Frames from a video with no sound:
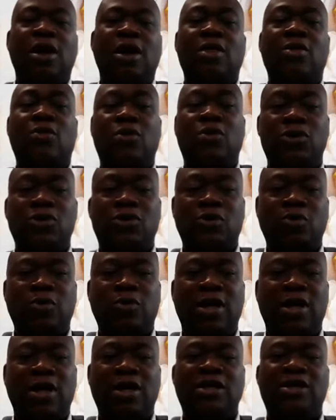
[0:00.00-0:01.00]
And once you
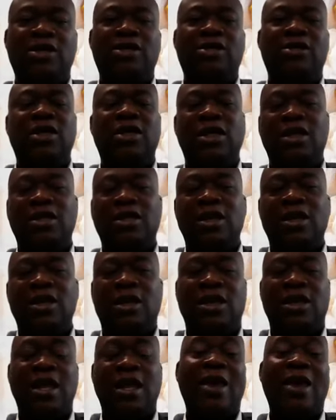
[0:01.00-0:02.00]
make it,
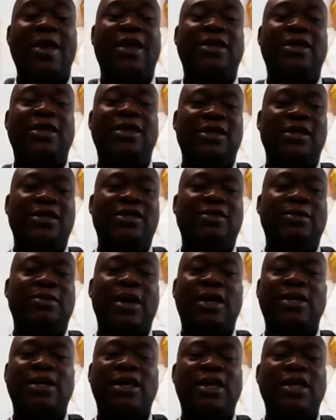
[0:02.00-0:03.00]
they can exit
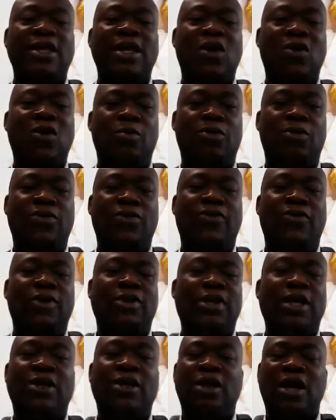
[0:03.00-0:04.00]
by taking their own
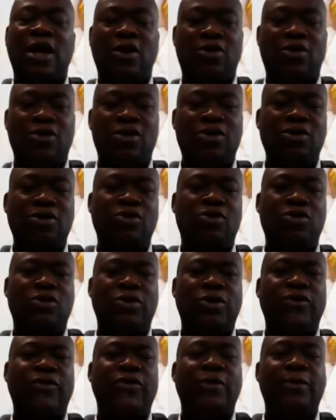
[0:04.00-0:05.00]
profit, then you can continue to run